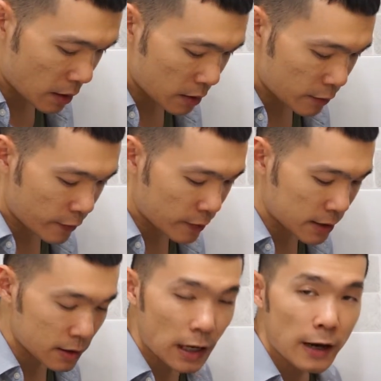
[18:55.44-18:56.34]
if it
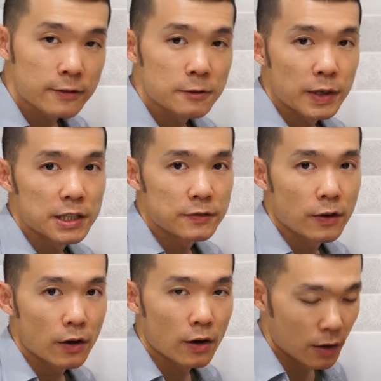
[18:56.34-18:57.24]
doesn't have space
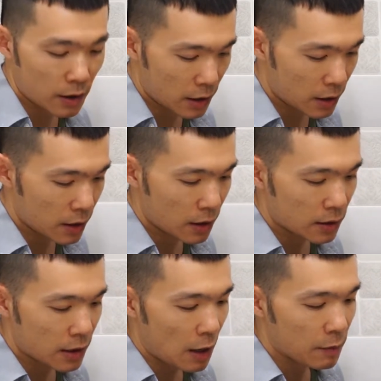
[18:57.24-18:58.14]
for
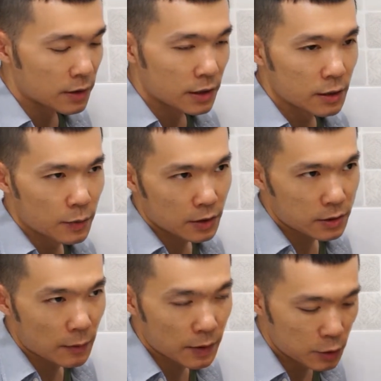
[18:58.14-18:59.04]
carbon in here, because
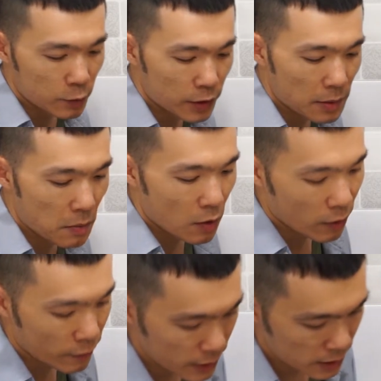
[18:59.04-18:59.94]
carbon you will need
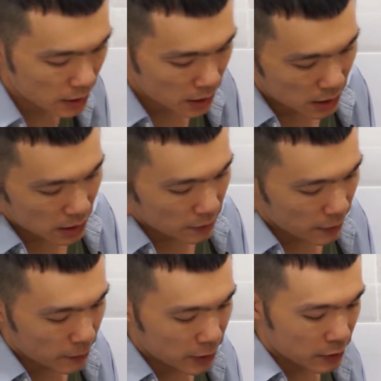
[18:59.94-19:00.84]
more of it,
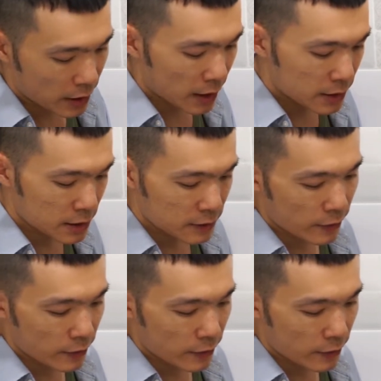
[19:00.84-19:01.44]
maybe you can just